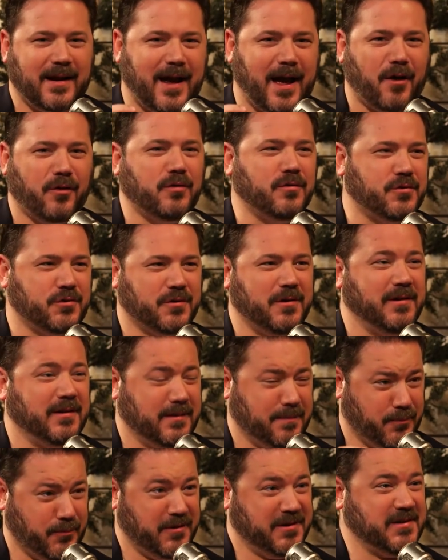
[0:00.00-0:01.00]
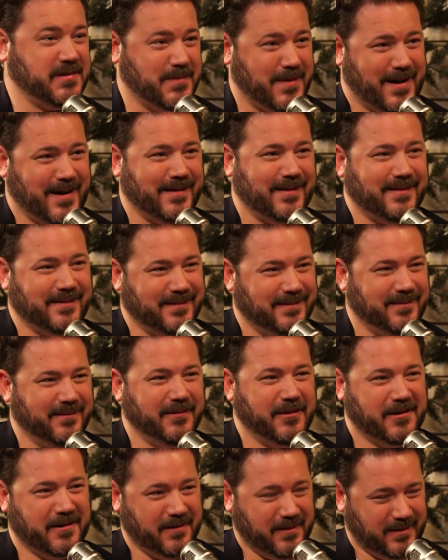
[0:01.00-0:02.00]
how you treat the Pris model,
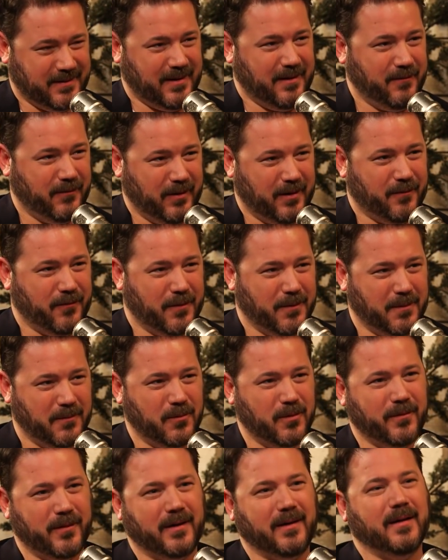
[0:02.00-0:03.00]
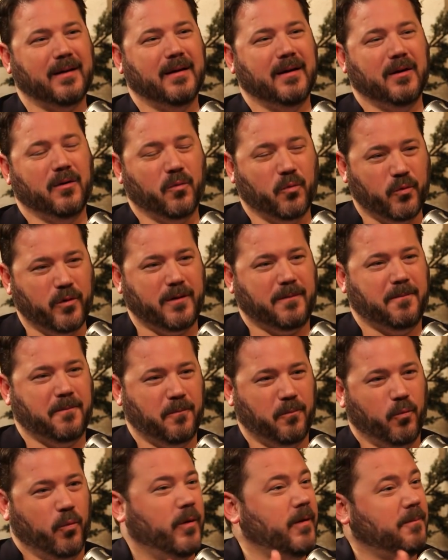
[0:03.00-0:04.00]
which is, from the movie,
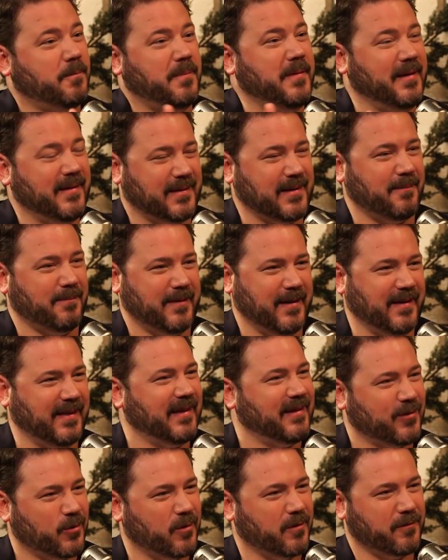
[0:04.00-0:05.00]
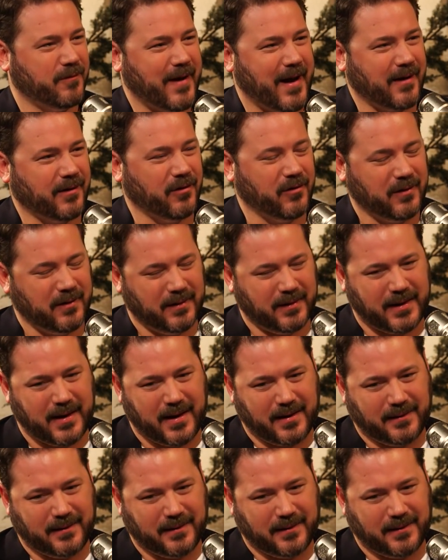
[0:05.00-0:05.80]
would be something that sort of factors into that.